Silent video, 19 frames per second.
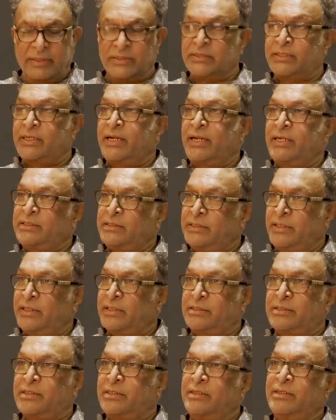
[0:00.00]
a scratch
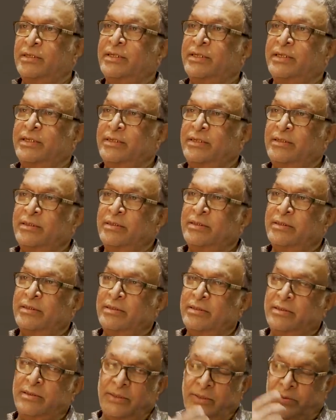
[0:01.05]
externally.
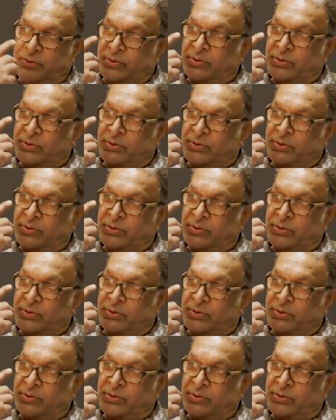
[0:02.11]
It